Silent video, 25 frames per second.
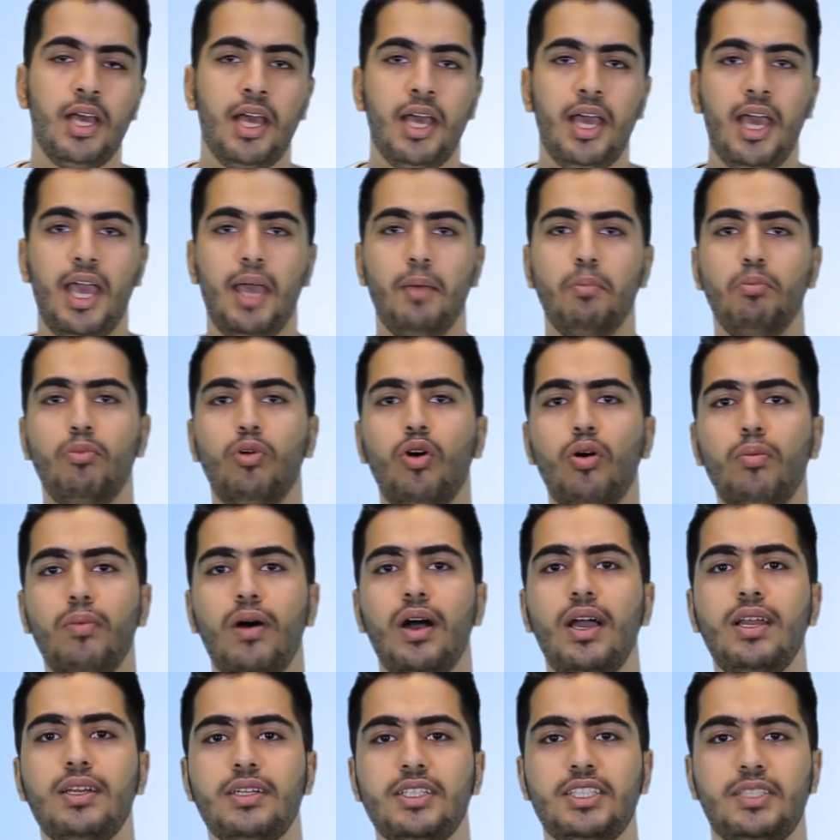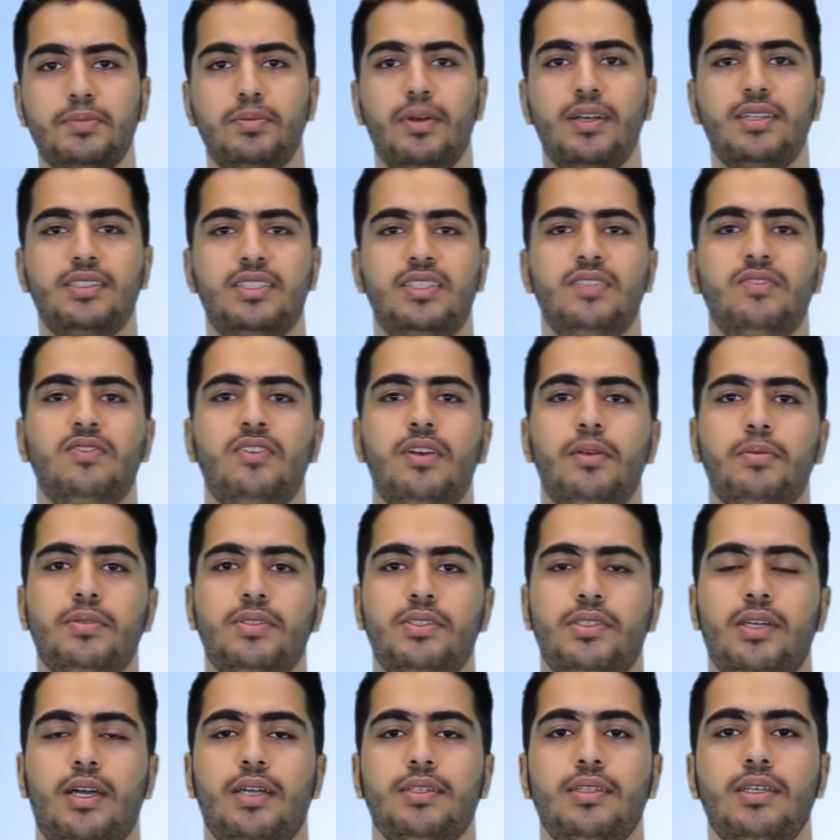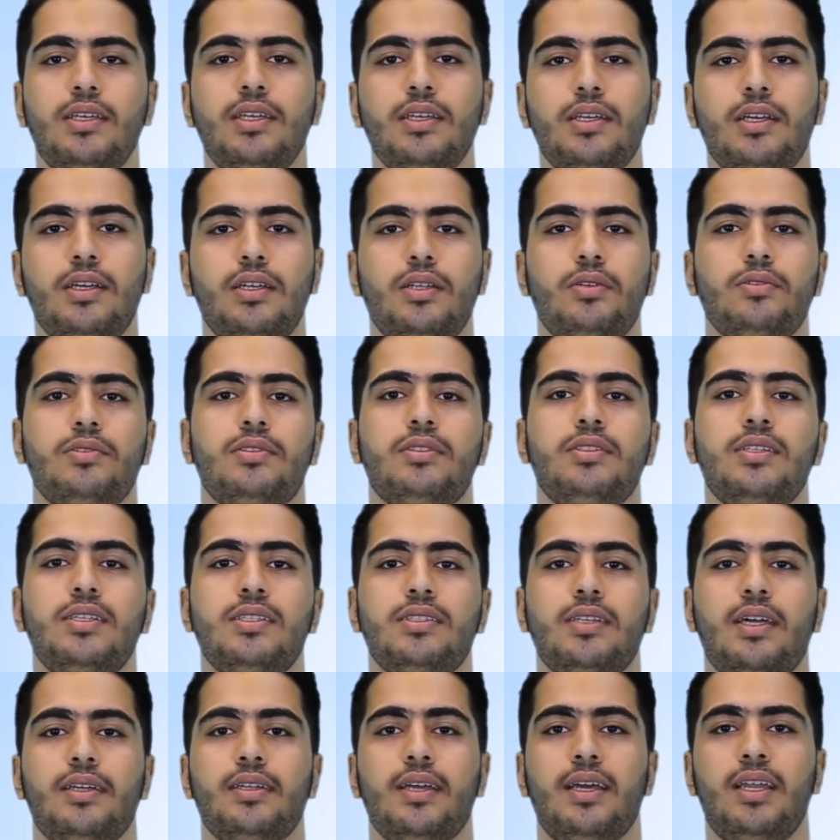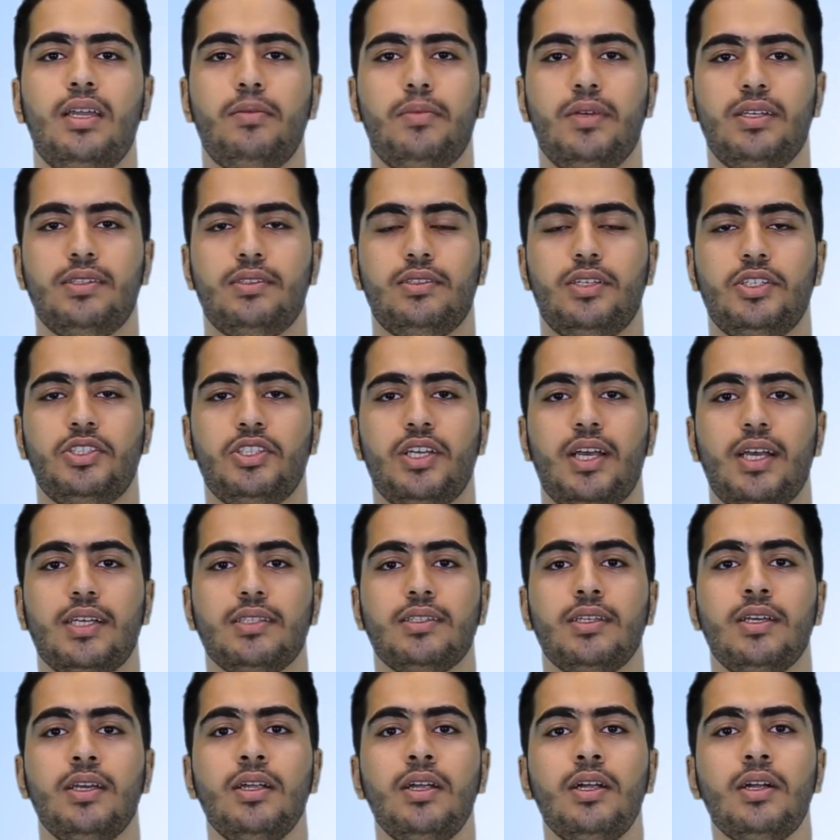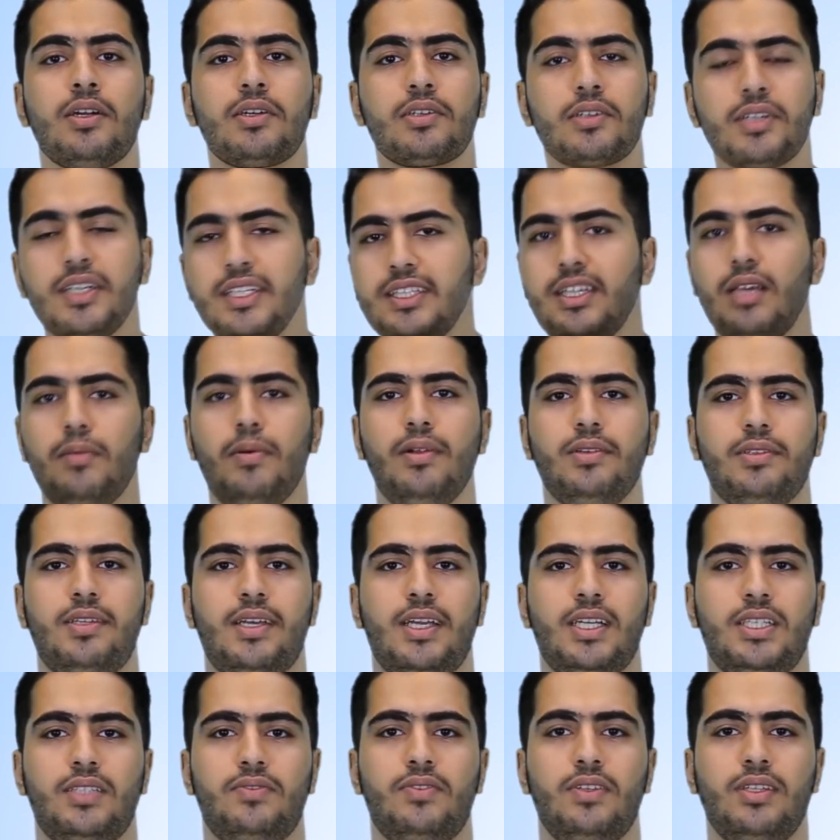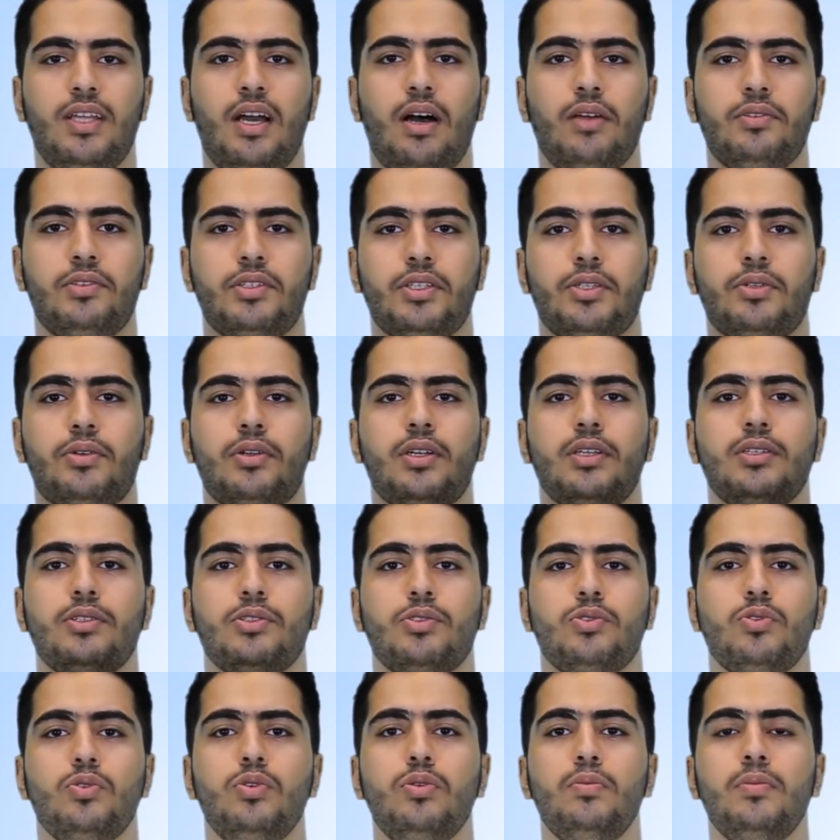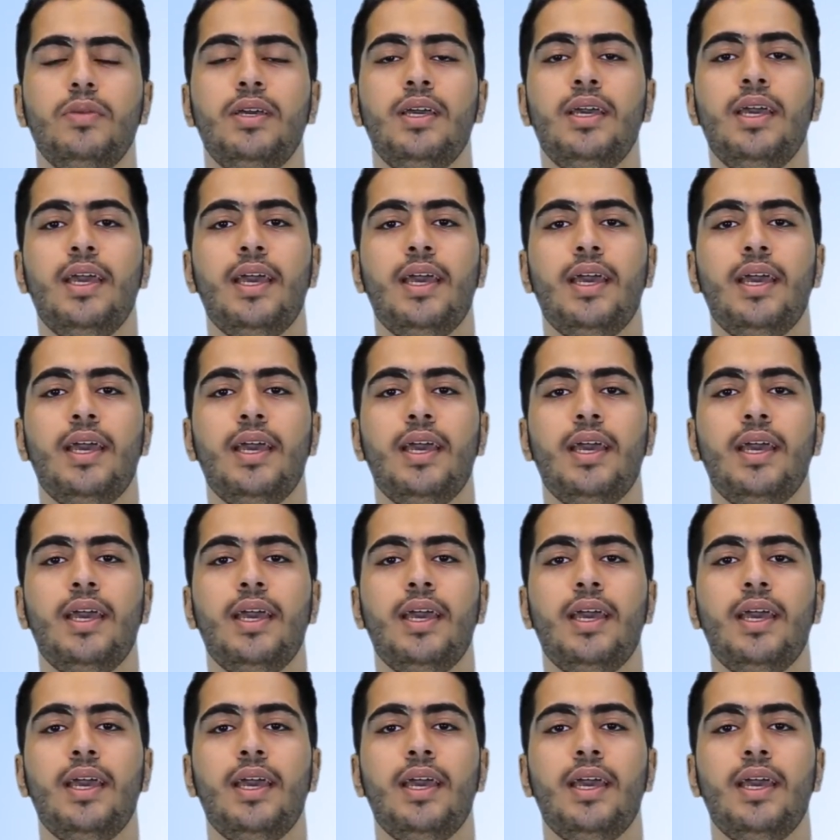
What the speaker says: A mobile responsive website includes design elements such as readable text without requiring zoom,